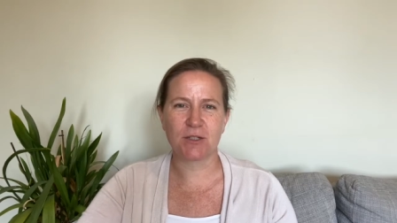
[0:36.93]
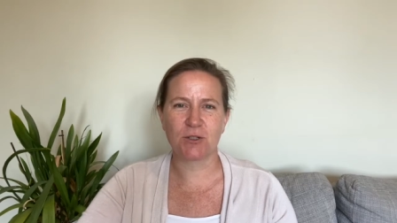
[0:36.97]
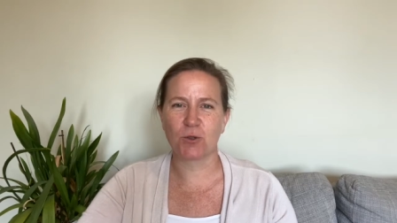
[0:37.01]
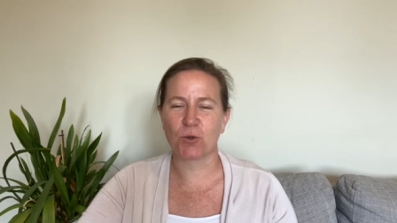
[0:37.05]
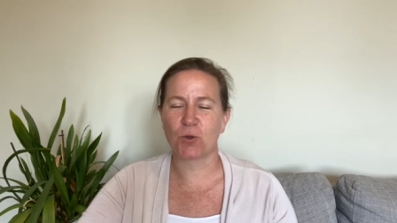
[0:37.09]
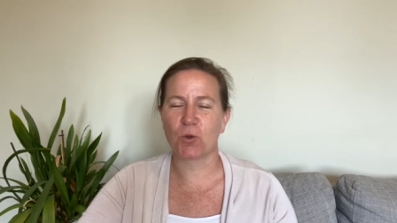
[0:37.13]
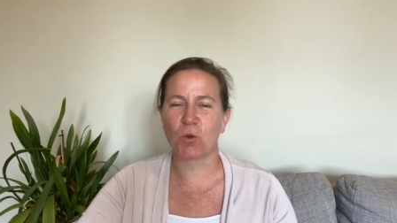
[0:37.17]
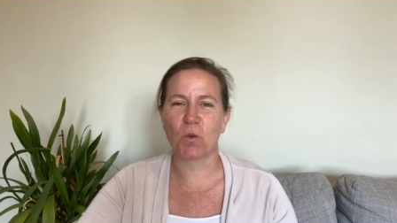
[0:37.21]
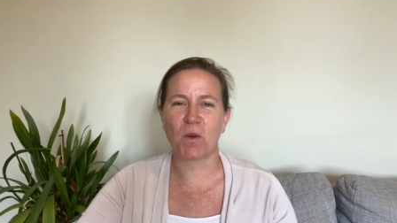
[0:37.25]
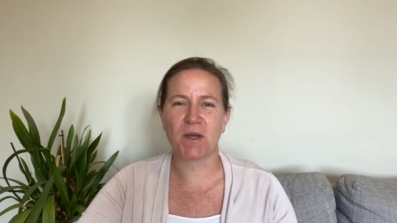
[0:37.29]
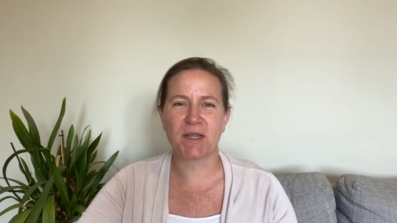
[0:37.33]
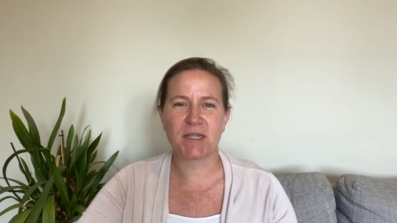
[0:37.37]
not
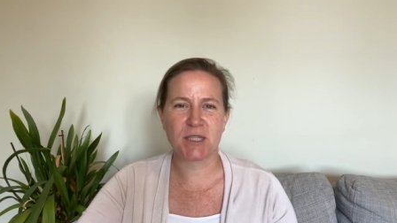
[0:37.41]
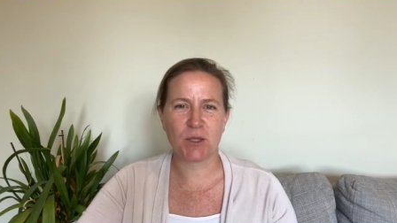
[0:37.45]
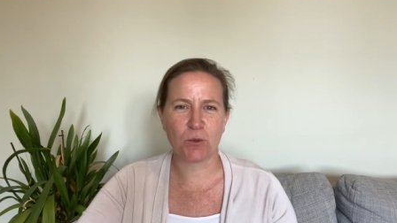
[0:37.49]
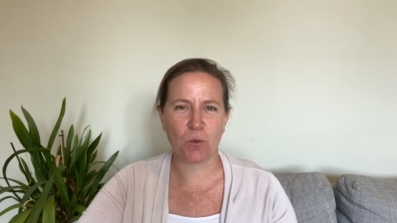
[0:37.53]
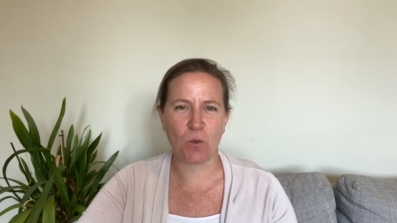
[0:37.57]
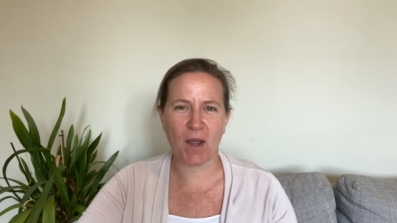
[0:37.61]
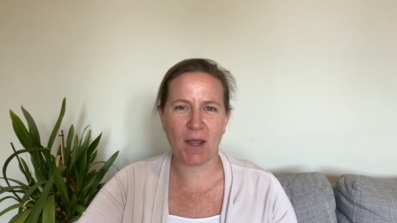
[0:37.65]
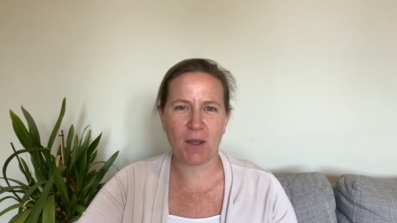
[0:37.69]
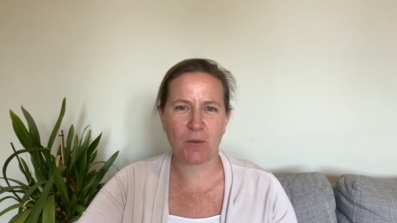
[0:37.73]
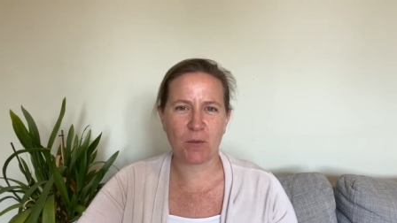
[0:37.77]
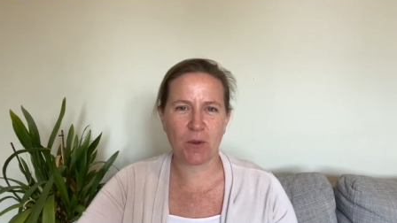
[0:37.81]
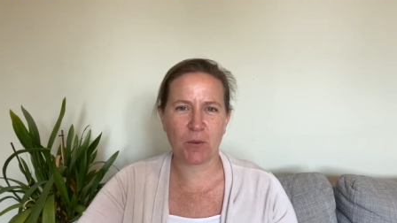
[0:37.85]
always the
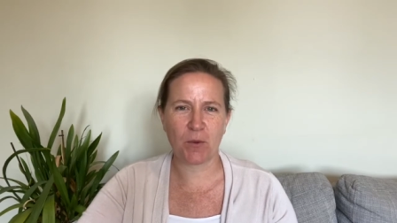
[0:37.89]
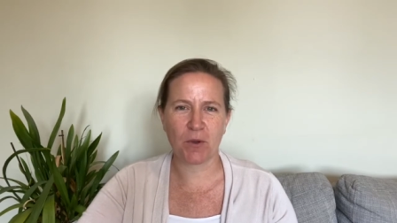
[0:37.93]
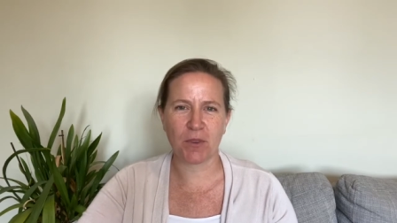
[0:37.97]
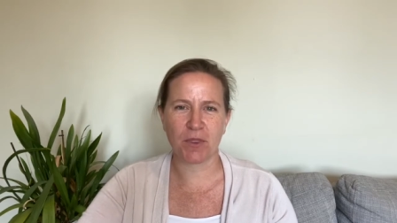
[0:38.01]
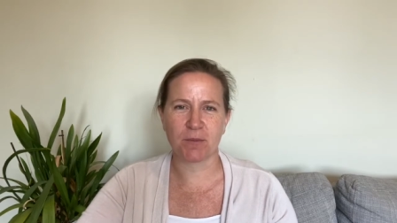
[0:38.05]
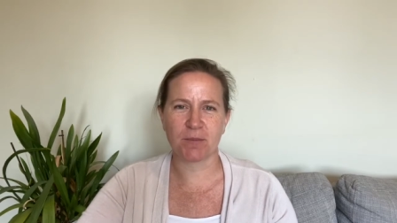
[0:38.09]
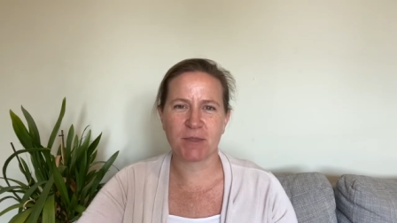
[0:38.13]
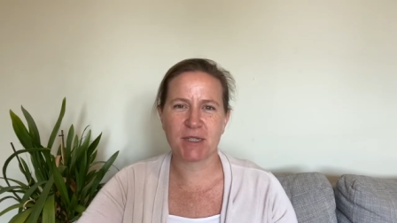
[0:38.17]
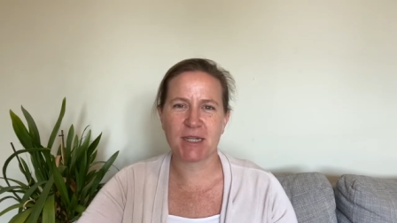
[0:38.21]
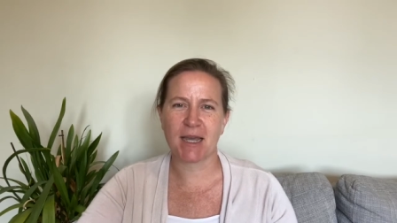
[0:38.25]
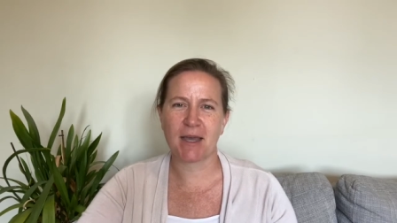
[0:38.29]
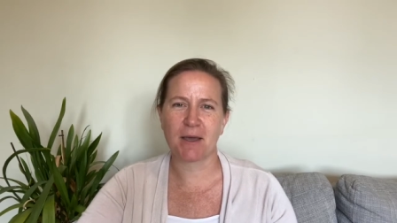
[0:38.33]
way we want
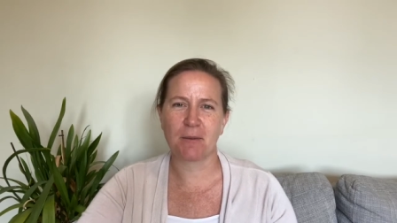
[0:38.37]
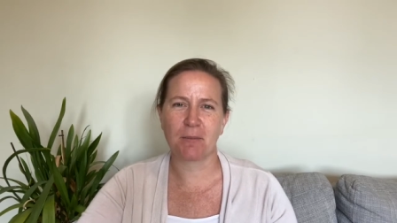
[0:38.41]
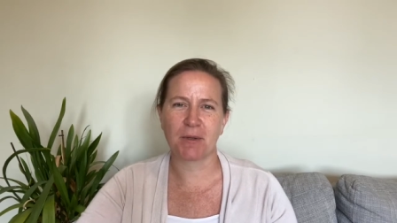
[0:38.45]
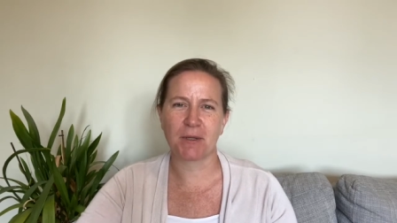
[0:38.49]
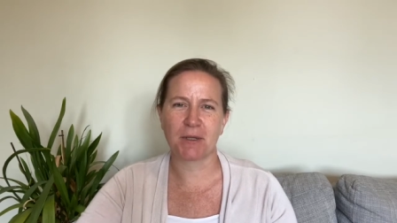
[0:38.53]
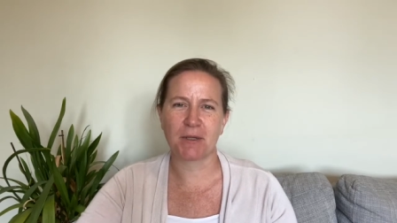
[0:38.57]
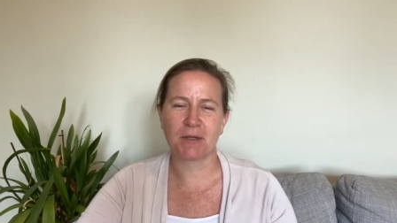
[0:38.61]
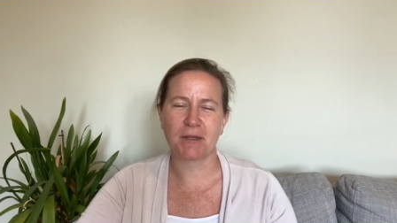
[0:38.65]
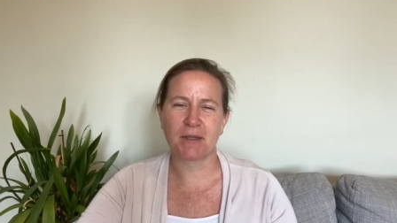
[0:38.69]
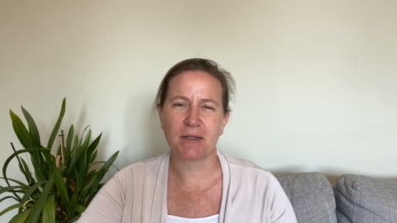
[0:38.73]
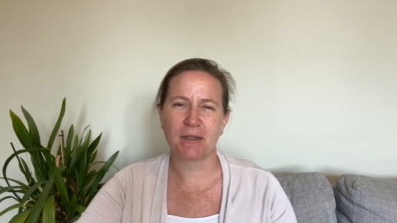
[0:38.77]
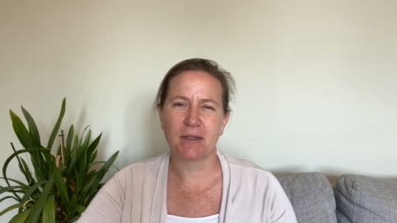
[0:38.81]
them to
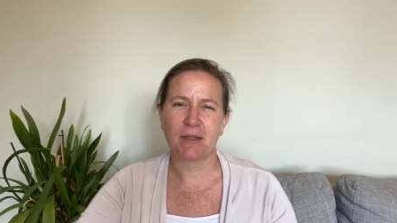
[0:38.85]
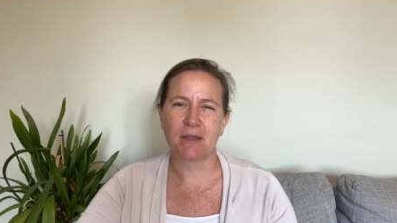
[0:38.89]
happen.